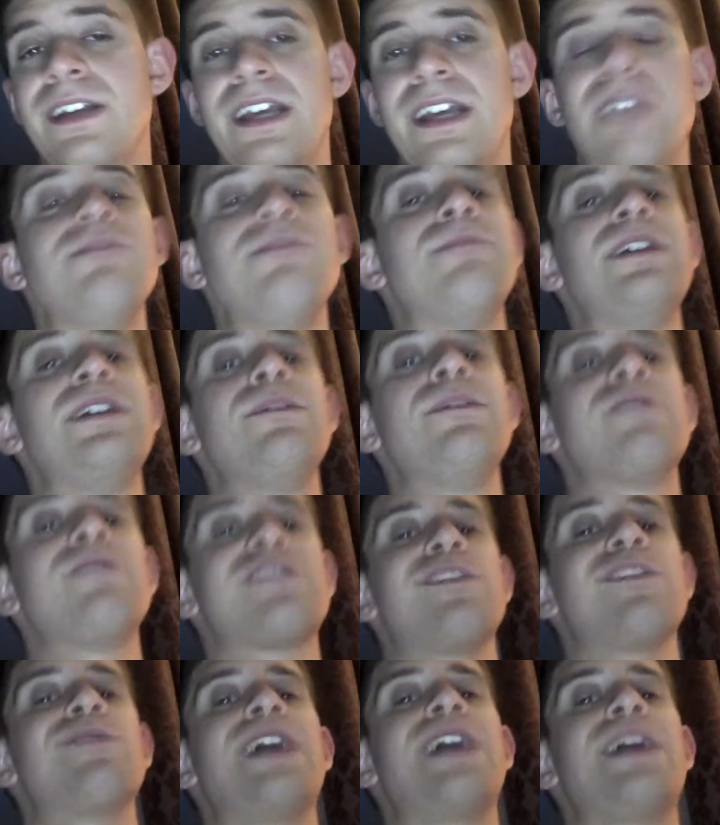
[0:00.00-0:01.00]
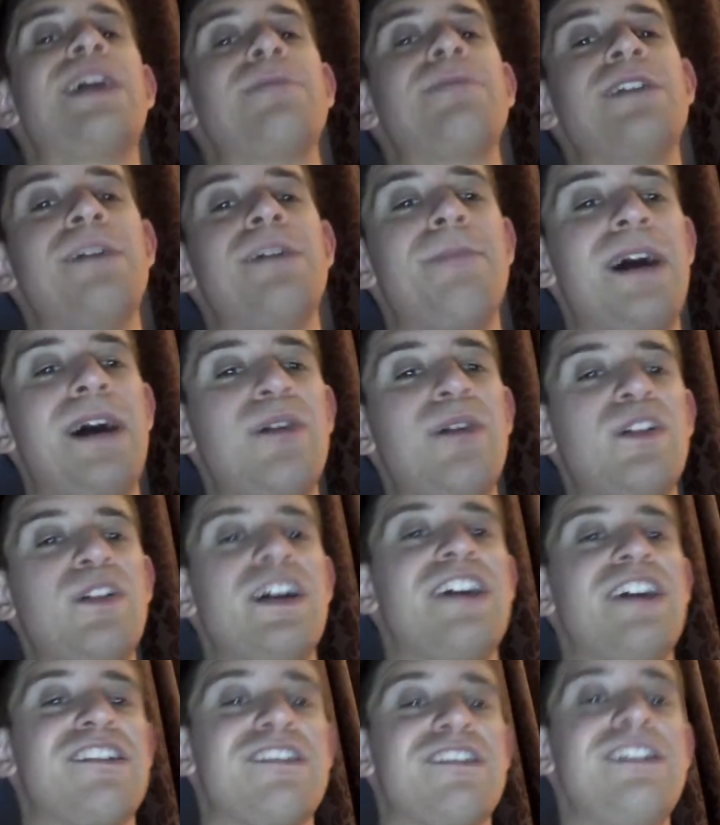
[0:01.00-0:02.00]
MVP was shown hyping up Bobby
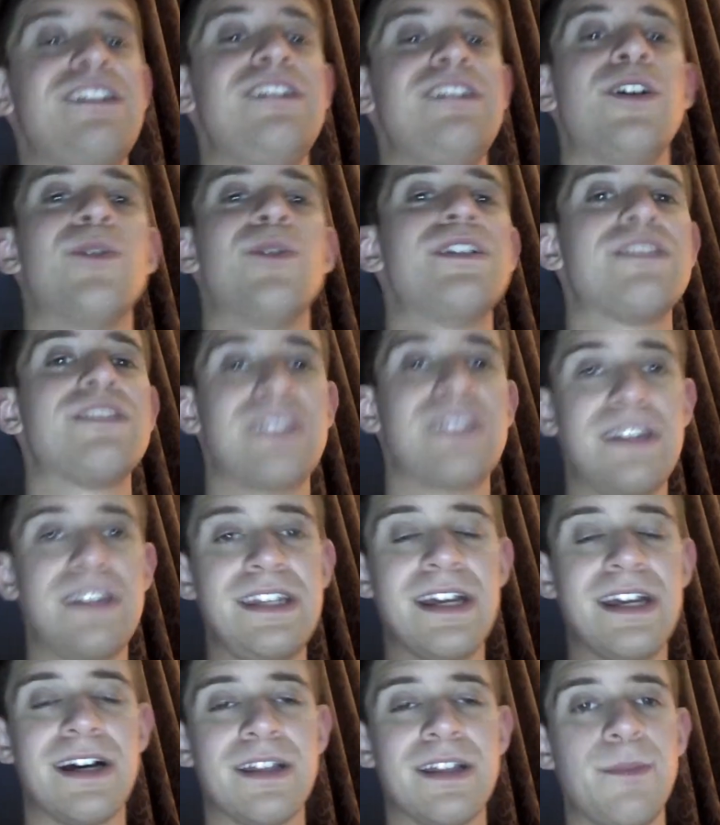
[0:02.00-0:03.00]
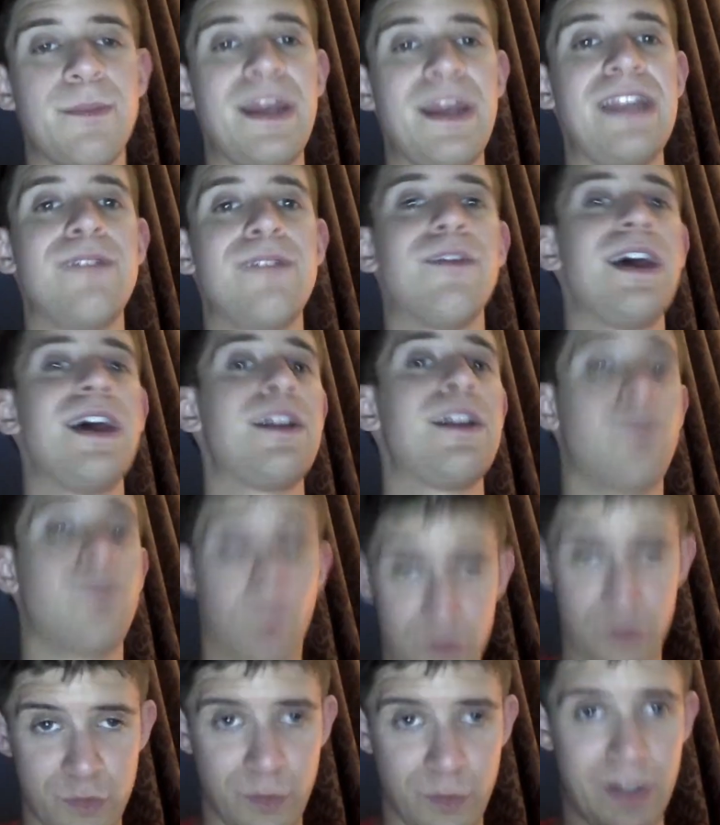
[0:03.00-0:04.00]
Lashley going into the uh, the main event,
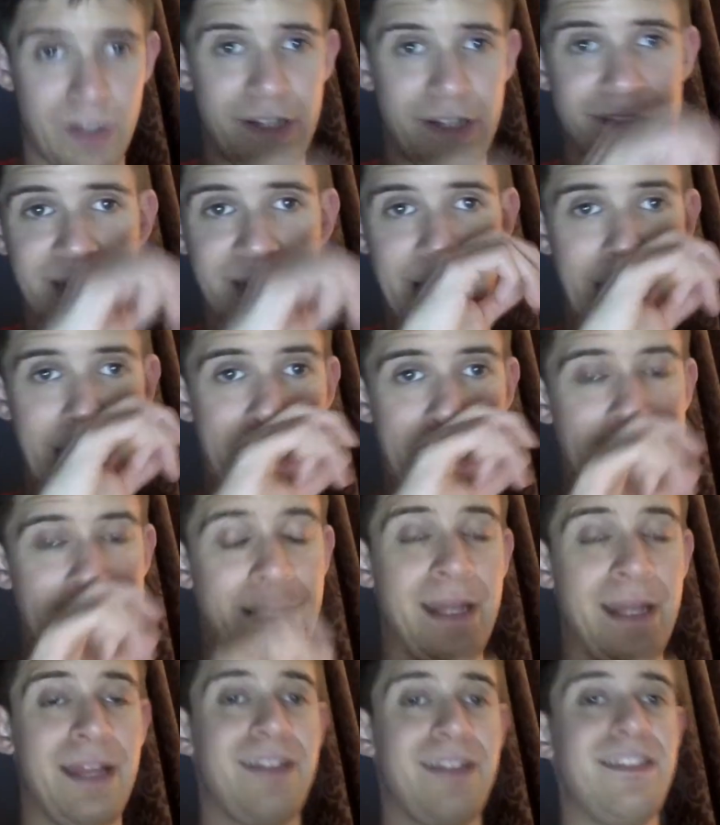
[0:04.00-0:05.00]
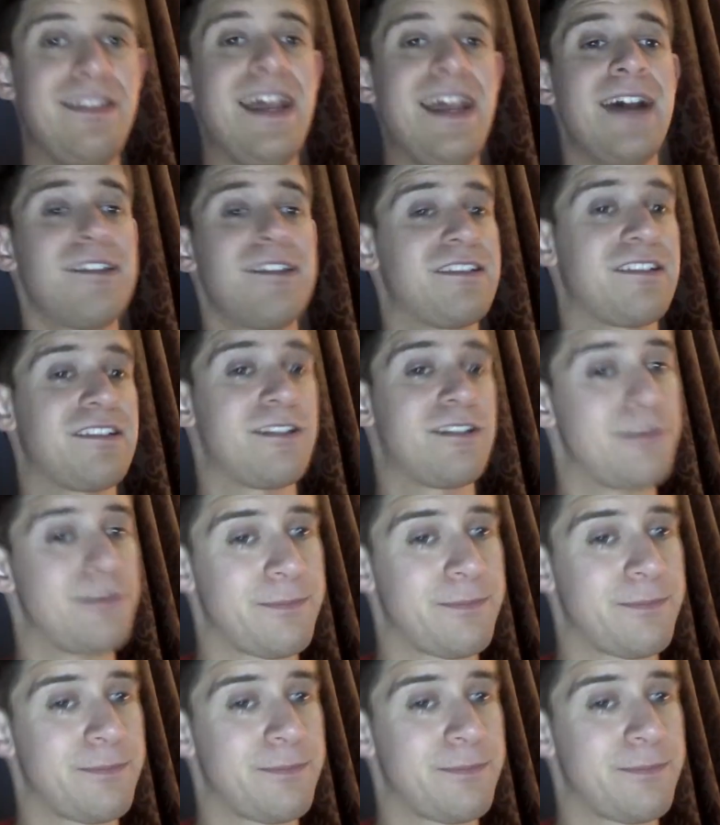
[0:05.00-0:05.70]
which was uh, next.